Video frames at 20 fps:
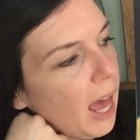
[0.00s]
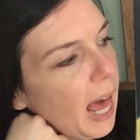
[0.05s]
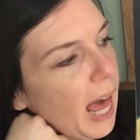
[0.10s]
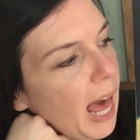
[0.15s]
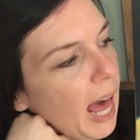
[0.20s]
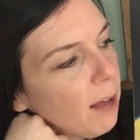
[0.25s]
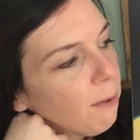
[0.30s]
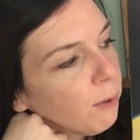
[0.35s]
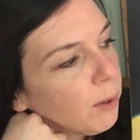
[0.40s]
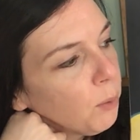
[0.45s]

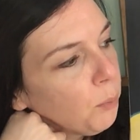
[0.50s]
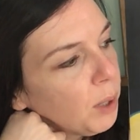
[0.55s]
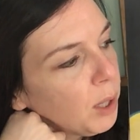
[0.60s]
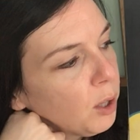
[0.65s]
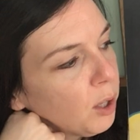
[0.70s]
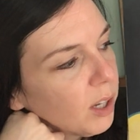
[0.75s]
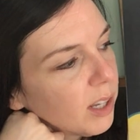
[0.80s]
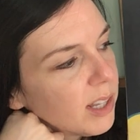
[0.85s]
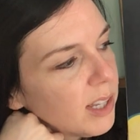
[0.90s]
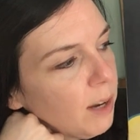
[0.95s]
Everyone
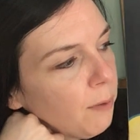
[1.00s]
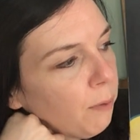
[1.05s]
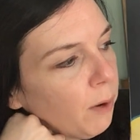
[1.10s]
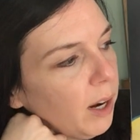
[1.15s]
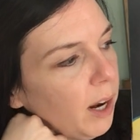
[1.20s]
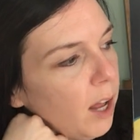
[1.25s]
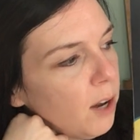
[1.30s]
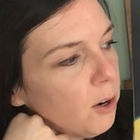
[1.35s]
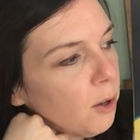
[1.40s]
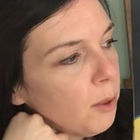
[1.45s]
looks
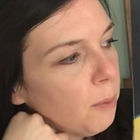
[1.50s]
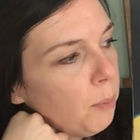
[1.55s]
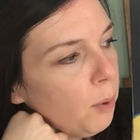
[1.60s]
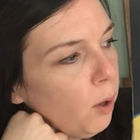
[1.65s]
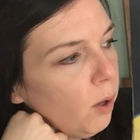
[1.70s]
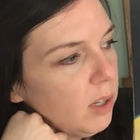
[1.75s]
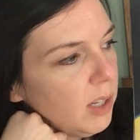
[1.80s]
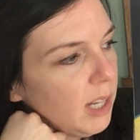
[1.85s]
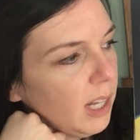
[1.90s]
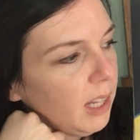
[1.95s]
different under the
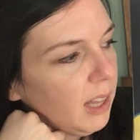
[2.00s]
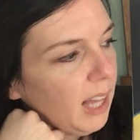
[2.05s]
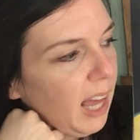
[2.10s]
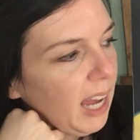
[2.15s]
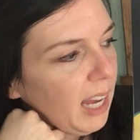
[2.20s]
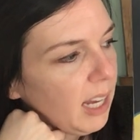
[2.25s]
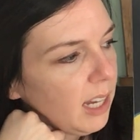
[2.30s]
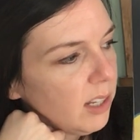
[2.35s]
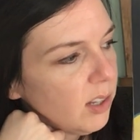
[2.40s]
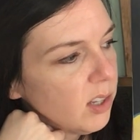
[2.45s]
pulsing
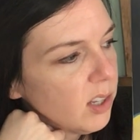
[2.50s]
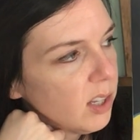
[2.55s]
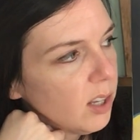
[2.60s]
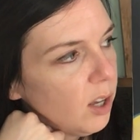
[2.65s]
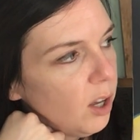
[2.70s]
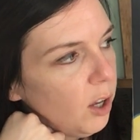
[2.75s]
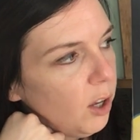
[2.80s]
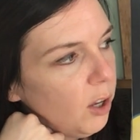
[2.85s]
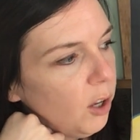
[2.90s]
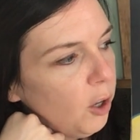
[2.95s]
lights.
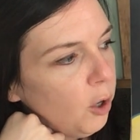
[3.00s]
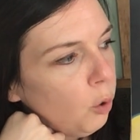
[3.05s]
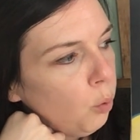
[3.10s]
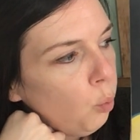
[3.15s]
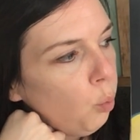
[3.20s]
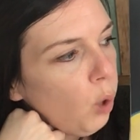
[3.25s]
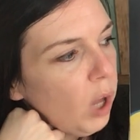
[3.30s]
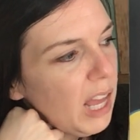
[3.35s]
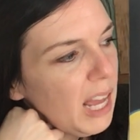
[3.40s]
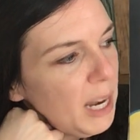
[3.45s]

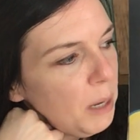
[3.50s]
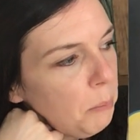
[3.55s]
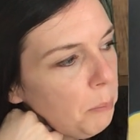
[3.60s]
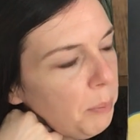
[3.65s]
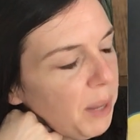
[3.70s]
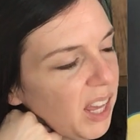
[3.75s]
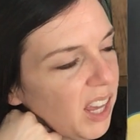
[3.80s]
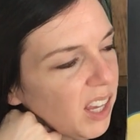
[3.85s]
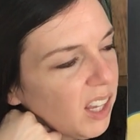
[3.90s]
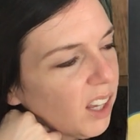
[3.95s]
One
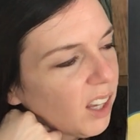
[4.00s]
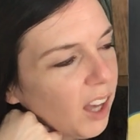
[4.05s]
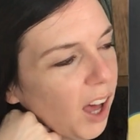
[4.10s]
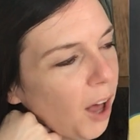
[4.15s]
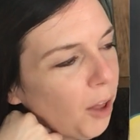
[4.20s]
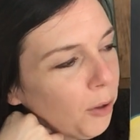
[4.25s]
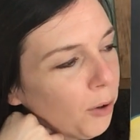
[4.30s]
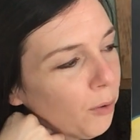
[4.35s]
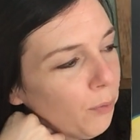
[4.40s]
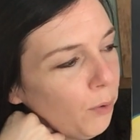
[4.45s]
big
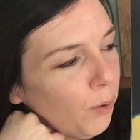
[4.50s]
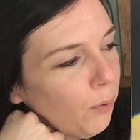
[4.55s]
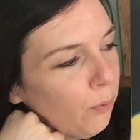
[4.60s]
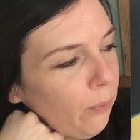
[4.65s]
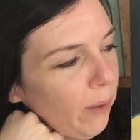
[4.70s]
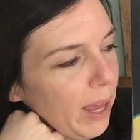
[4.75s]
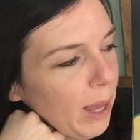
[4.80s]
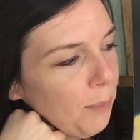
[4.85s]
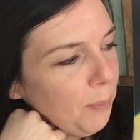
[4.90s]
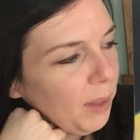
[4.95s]
colorful
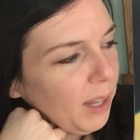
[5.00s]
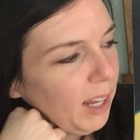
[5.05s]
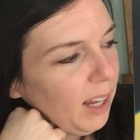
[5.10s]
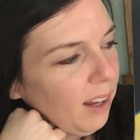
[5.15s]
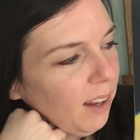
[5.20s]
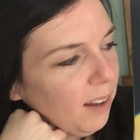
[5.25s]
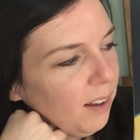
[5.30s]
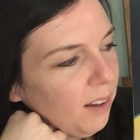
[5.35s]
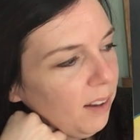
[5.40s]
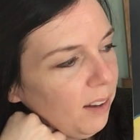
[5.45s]

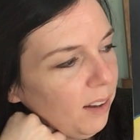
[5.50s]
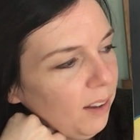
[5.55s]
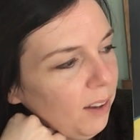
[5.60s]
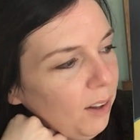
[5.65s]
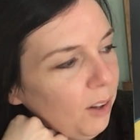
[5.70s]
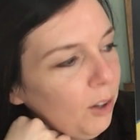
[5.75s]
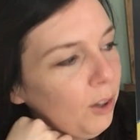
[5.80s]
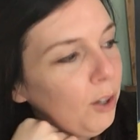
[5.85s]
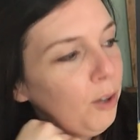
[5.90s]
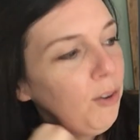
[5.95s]
family.
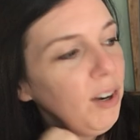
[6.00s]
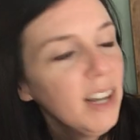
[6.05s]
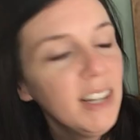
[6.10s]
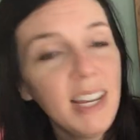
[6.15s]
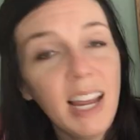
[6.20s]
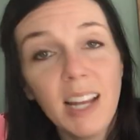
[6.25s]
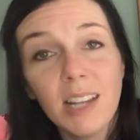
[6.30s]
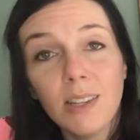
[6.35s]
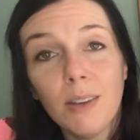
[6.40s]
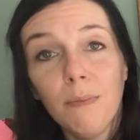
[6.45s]
Luna
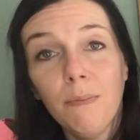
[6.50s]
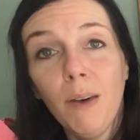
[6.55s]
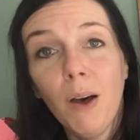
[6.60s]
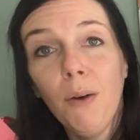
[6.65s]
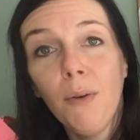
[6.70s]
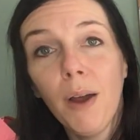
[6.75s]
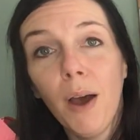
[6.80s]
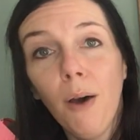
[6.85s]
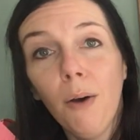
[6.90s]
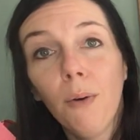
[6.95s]
takes a
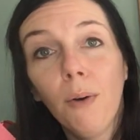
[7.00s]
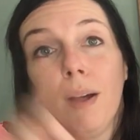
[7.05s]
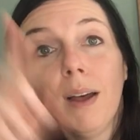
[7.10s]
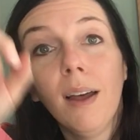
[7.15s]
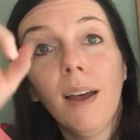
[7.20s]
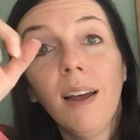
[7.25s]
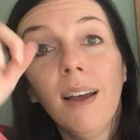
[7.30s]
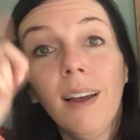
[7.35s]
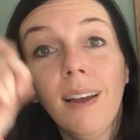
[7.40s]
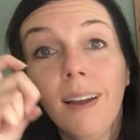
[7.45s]
photo.
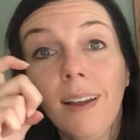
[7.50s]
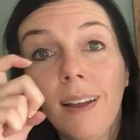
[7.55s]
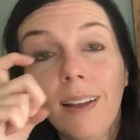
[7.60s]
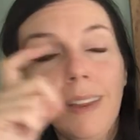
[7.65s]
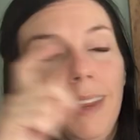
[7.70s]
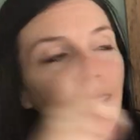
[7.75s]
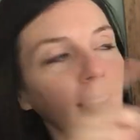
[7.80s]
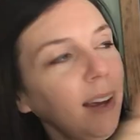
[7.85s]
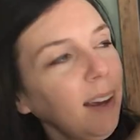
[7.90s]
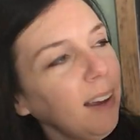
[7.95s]

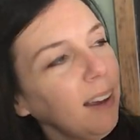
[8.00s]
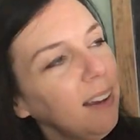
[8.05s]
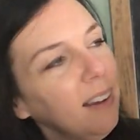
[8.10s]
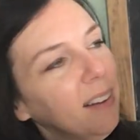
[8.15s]
Click.